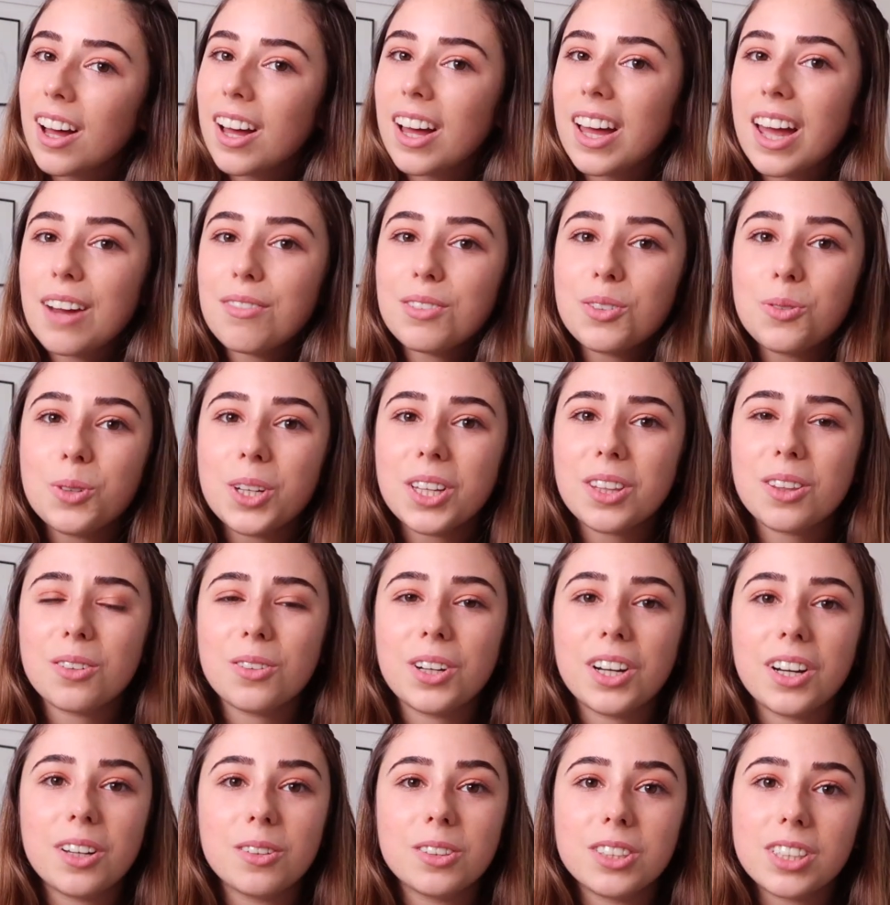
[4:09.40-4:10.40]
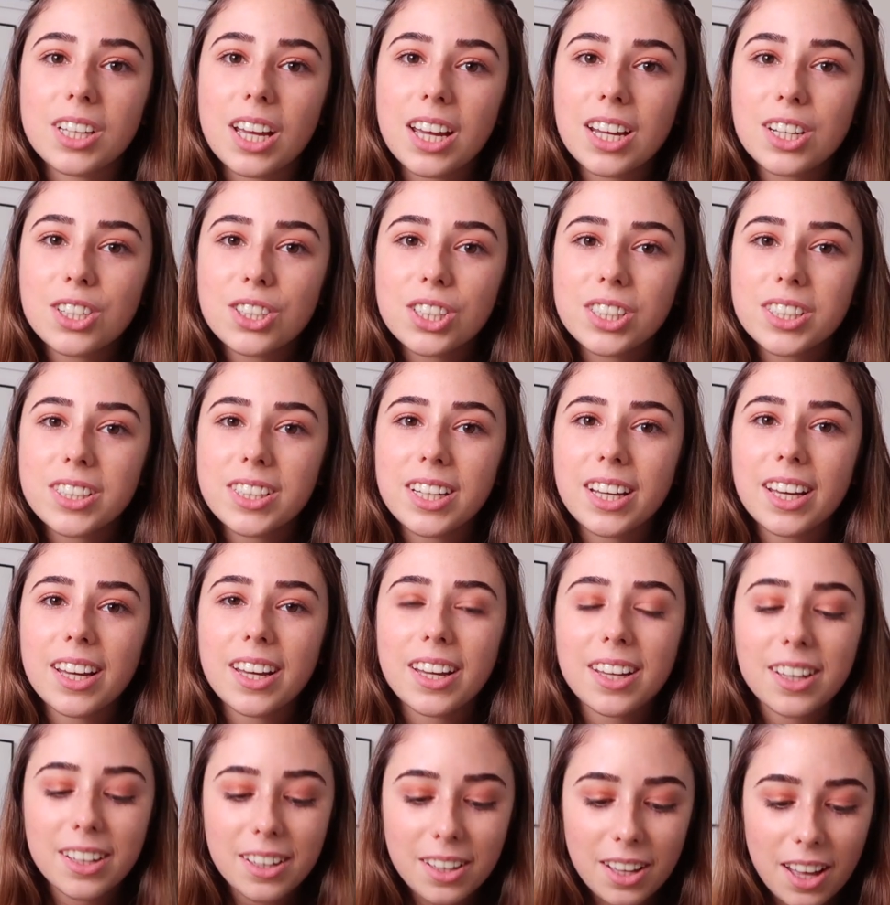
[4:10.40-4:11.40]
Every week the reading was
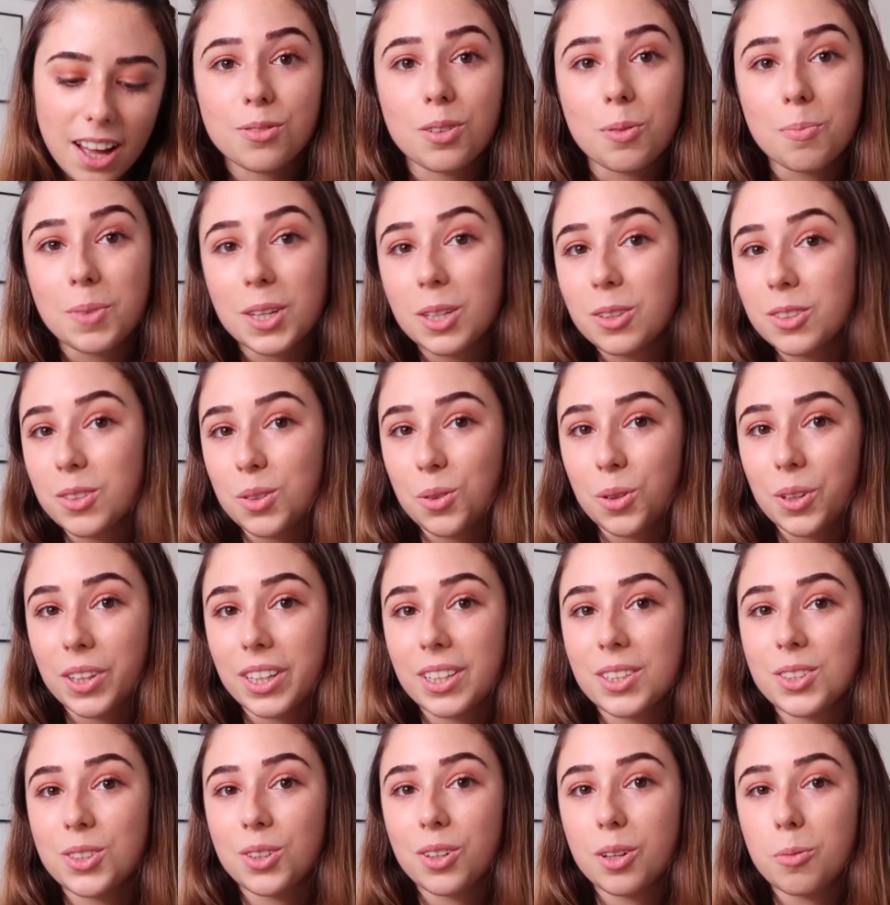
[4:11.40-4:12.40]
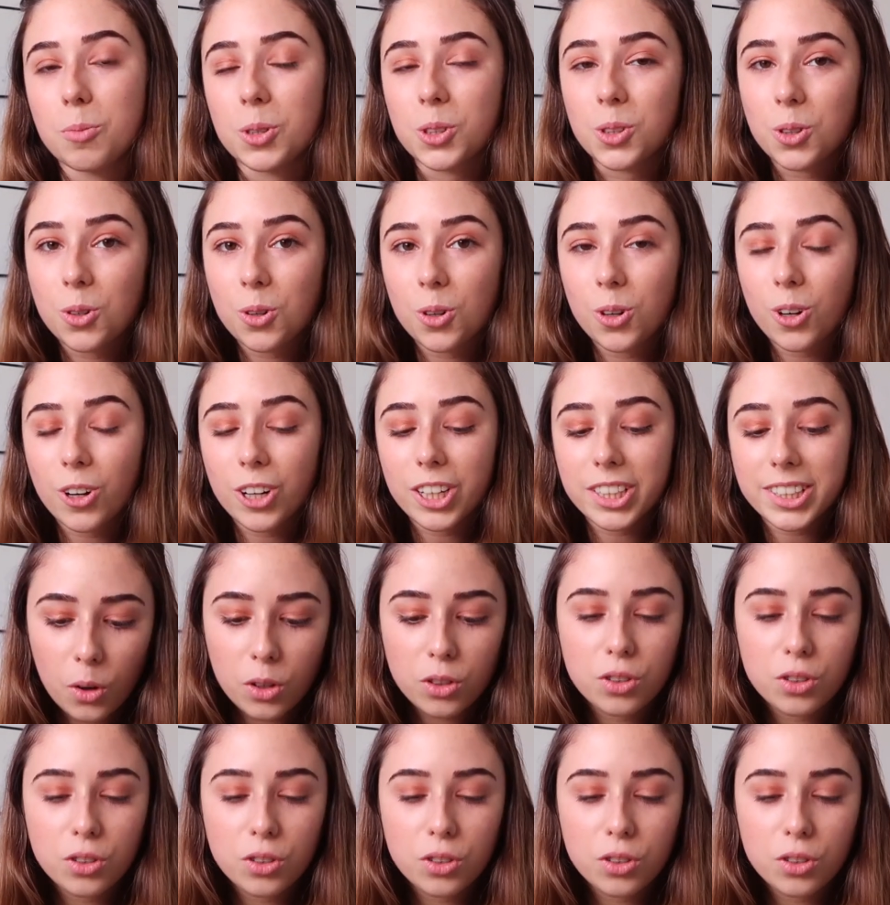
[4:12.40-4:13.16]
interesting. For me, it was a really enjoyable course.